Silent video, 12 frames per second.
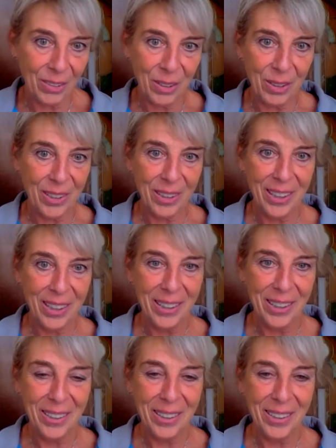
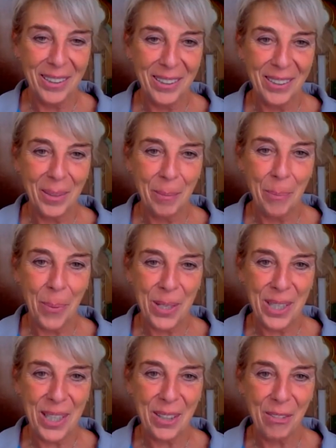the
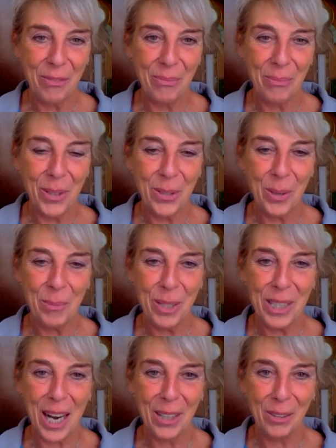poisoning of mushrooms
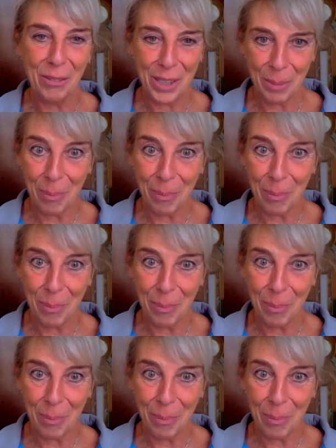is kind of